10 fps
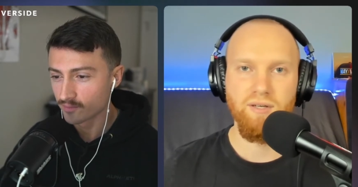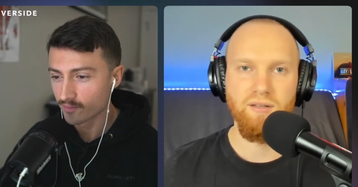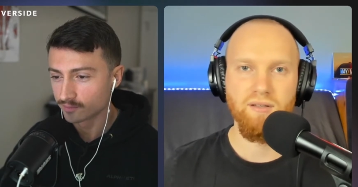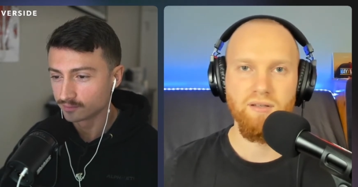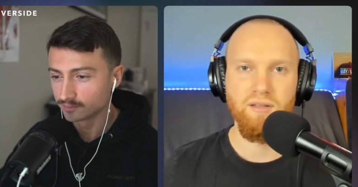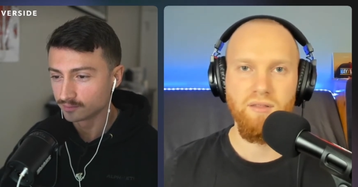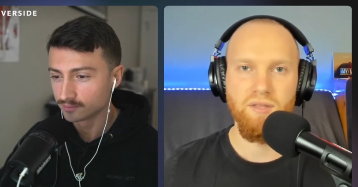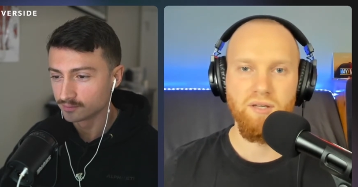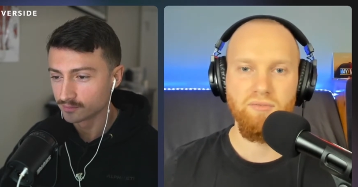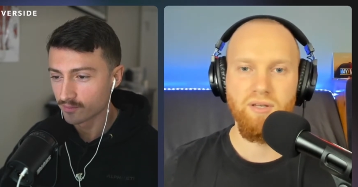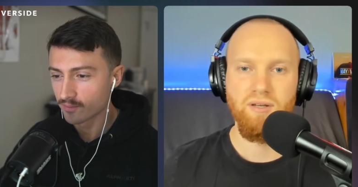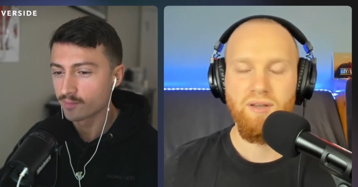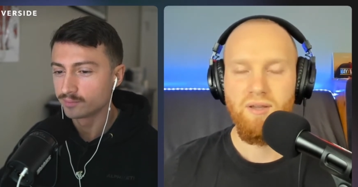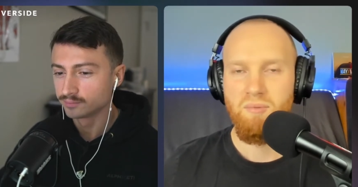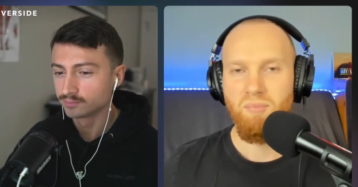Speaker 1: right in the in the thick of it.
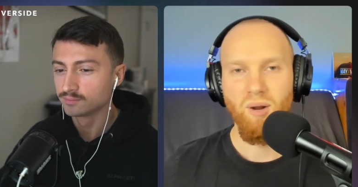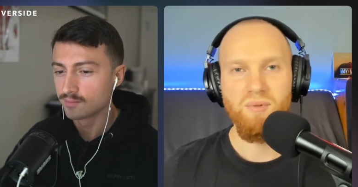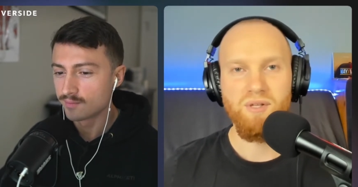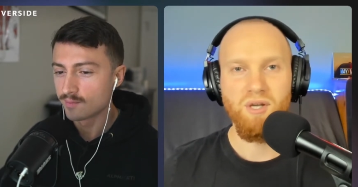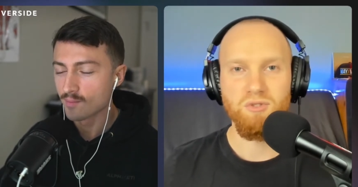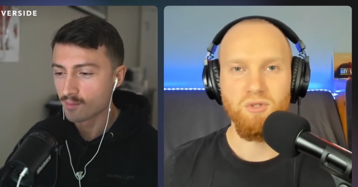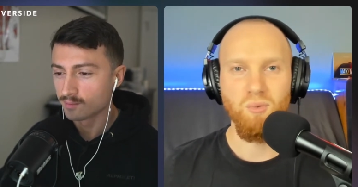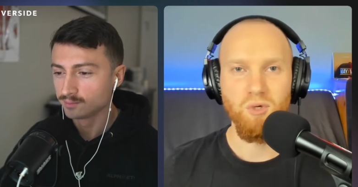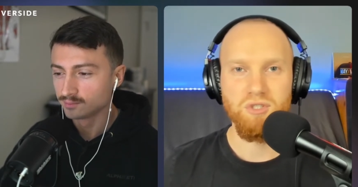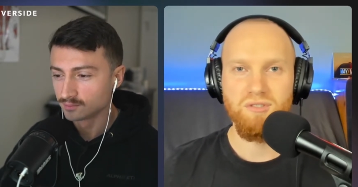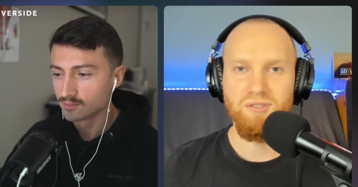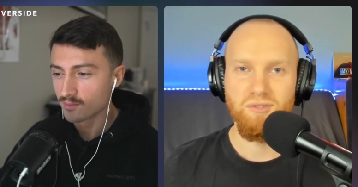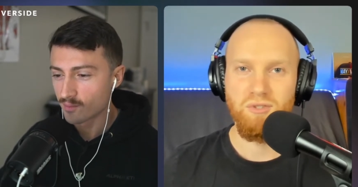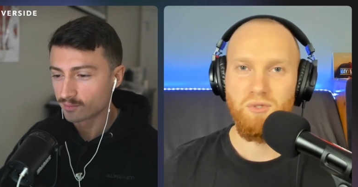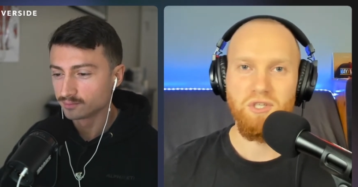Probably also the worst
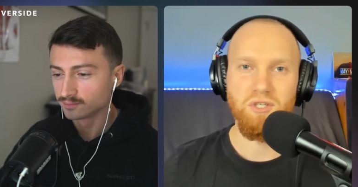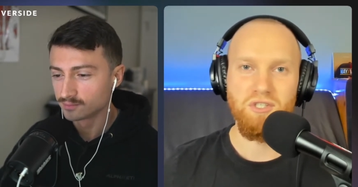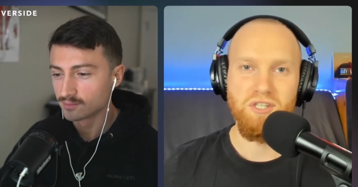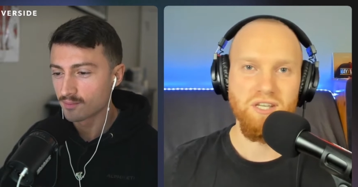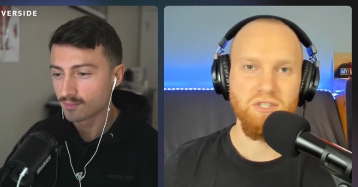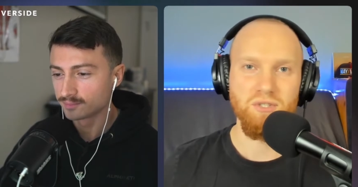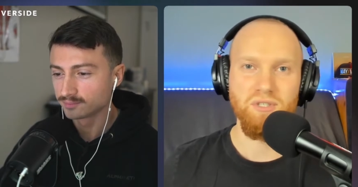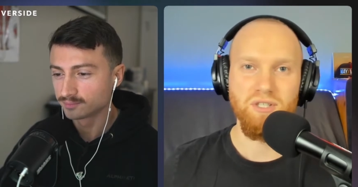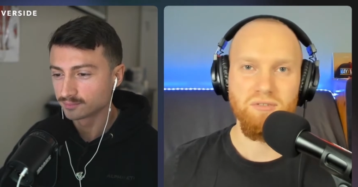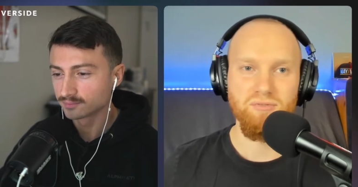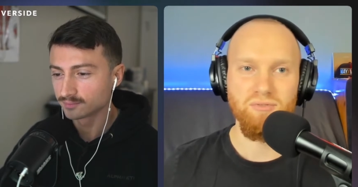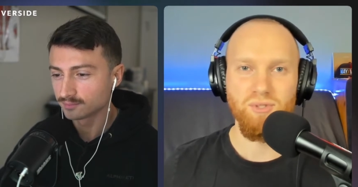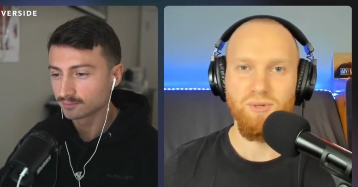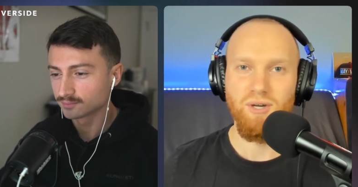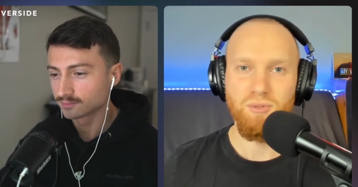two years in the history of
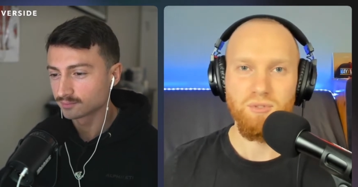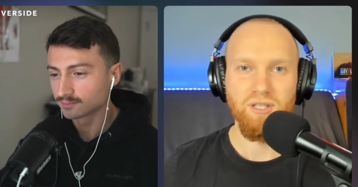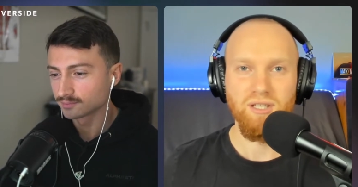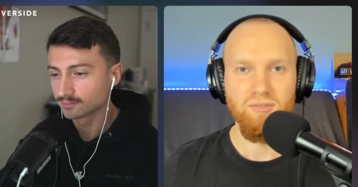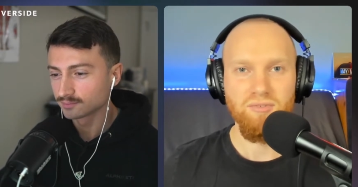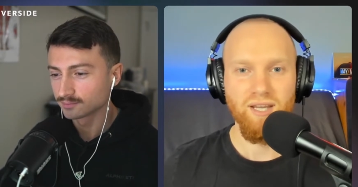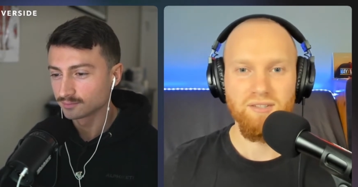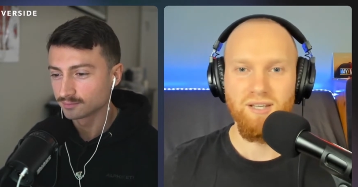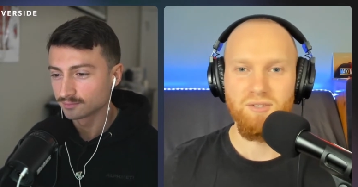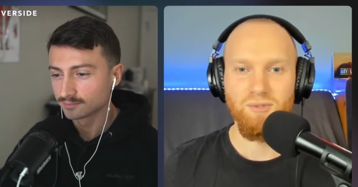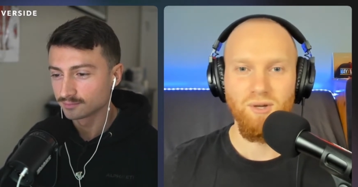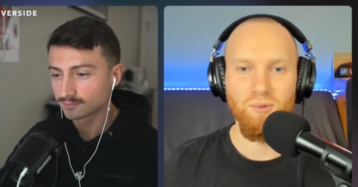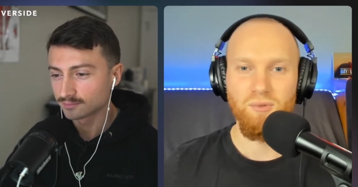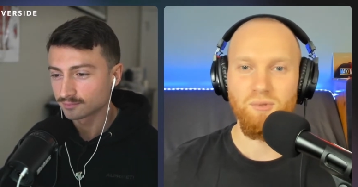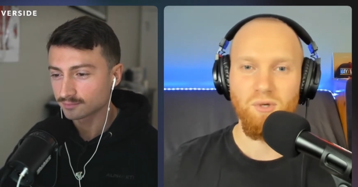Toronto to live downtown Toronto
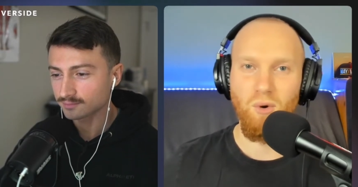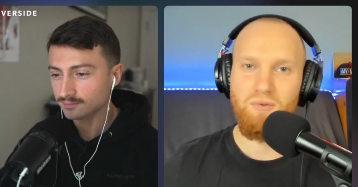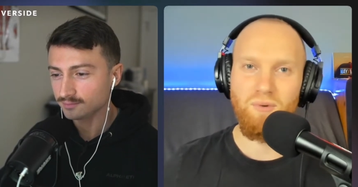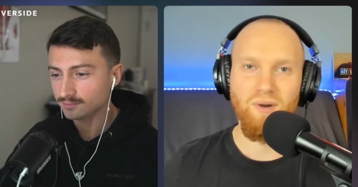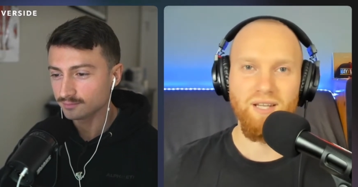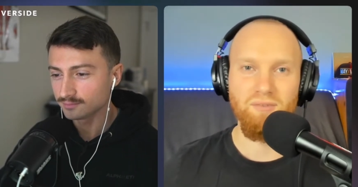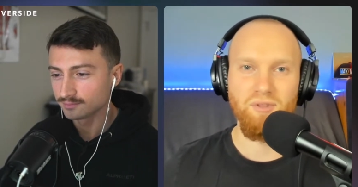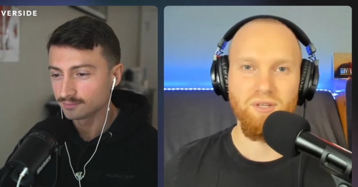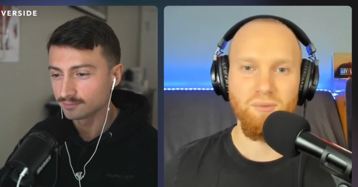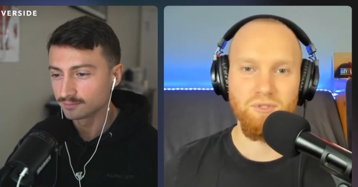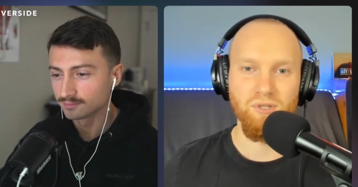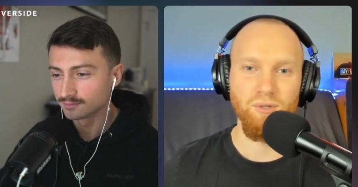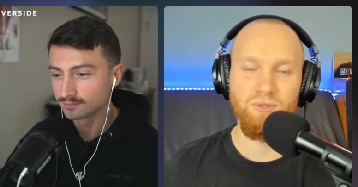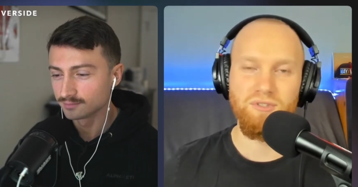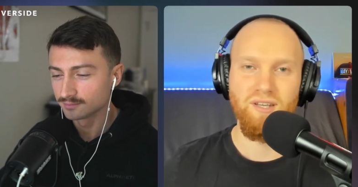through COVID while everything was
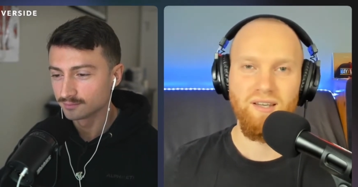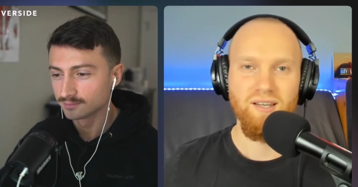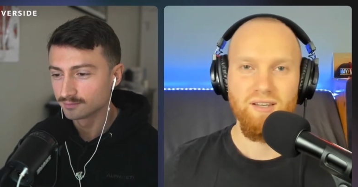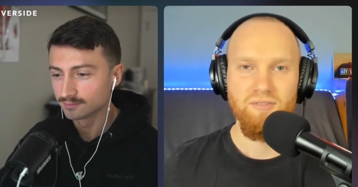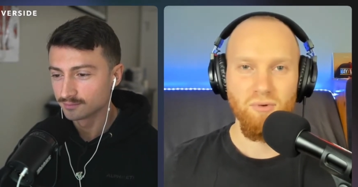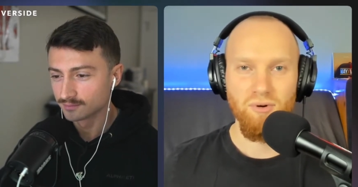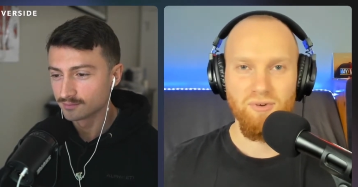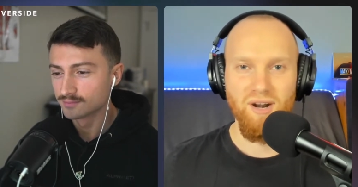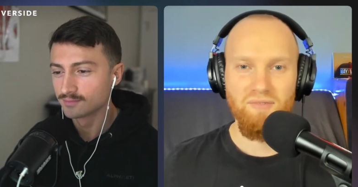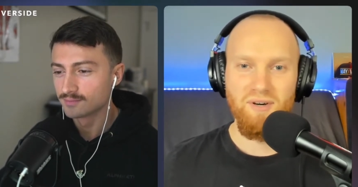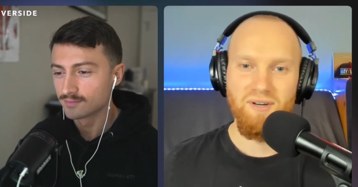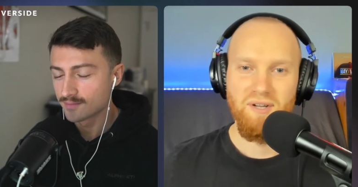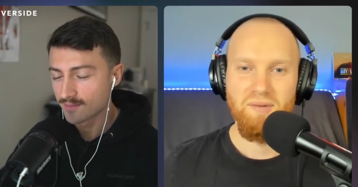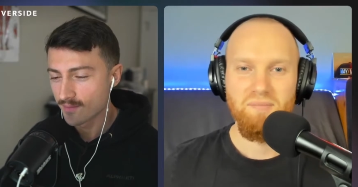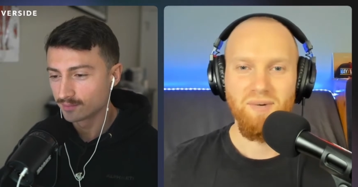closed for forever.
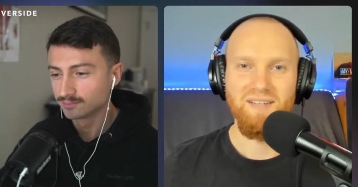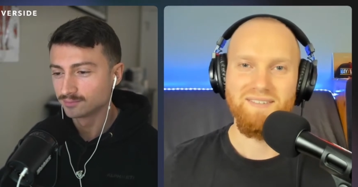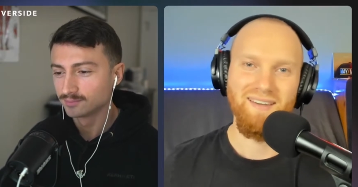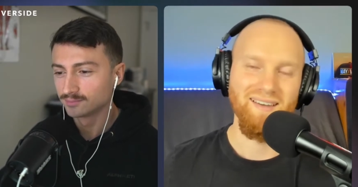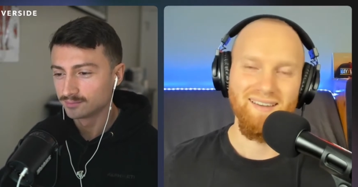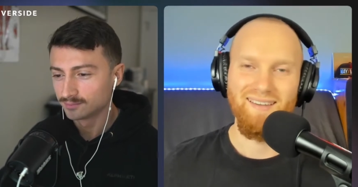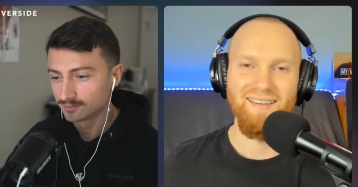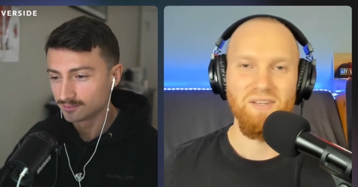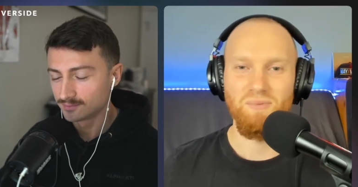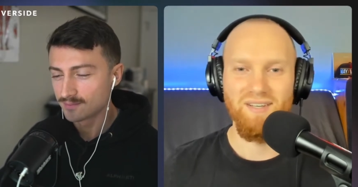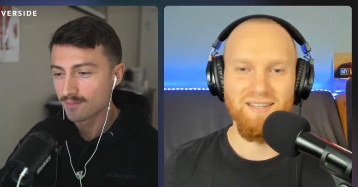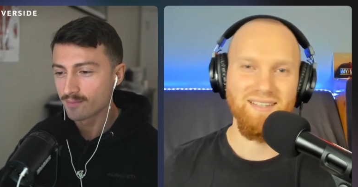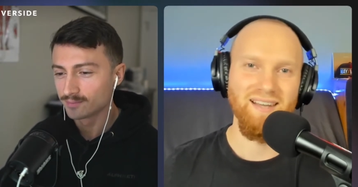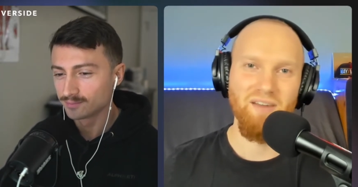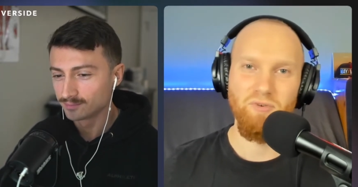But uh, it is what it is,
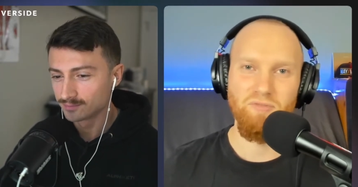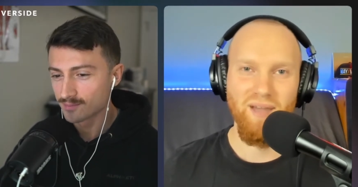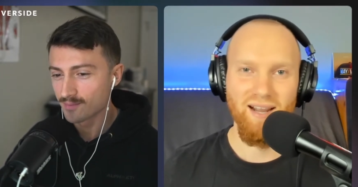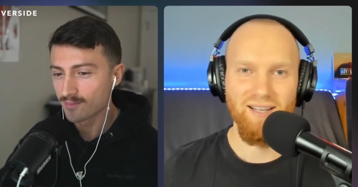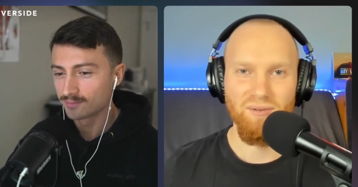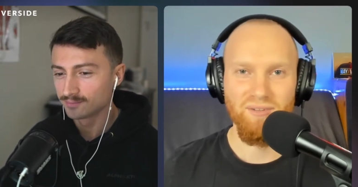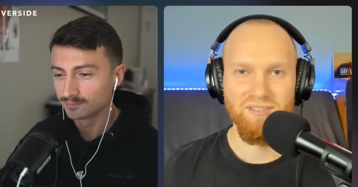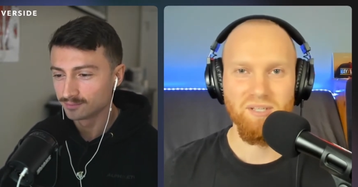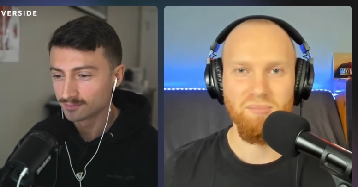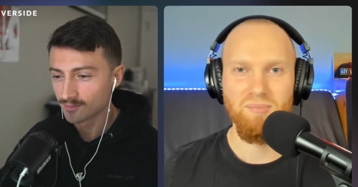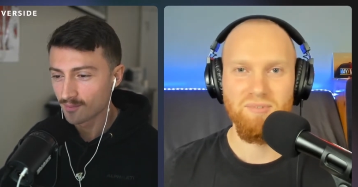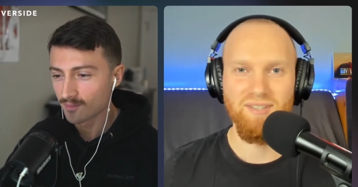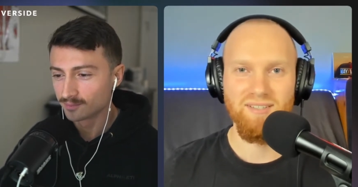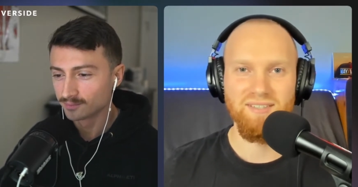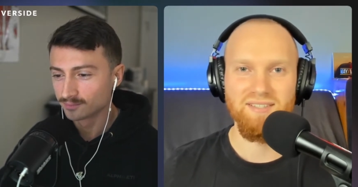and I moved back out to the suburbs
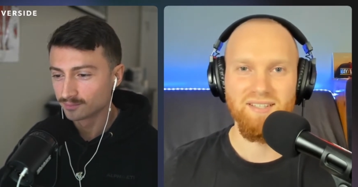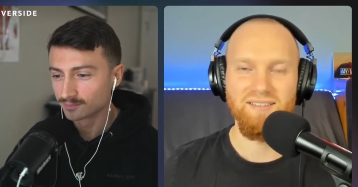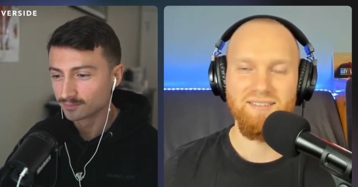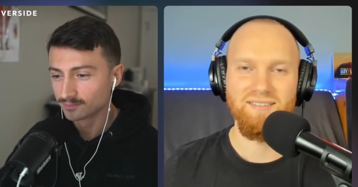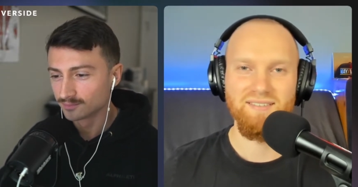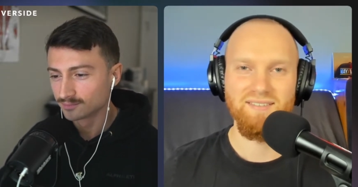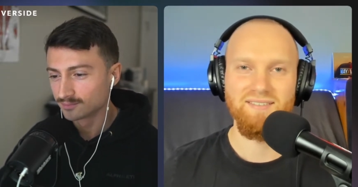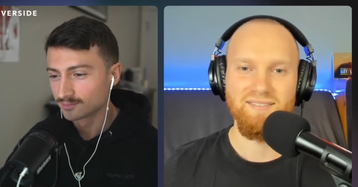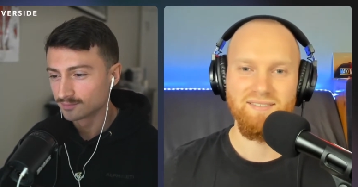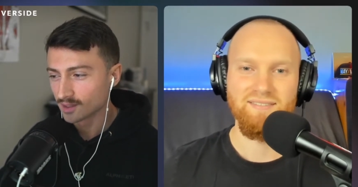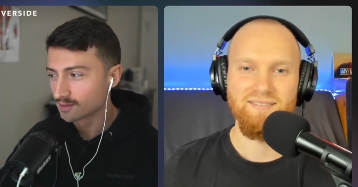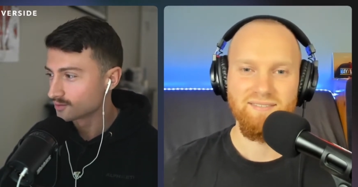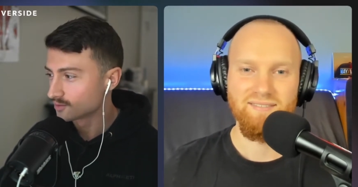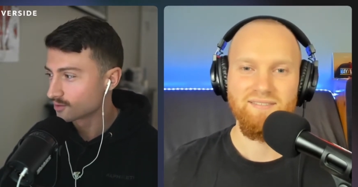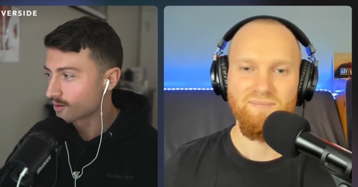uh, since then.
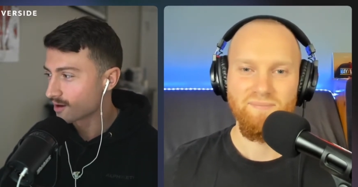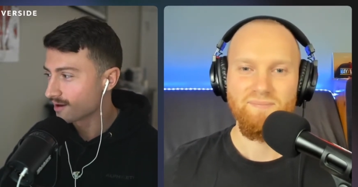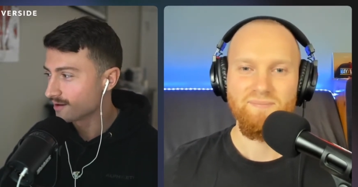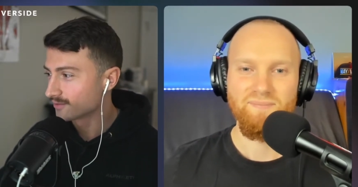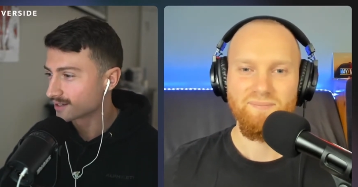
Speaker 2: So I have like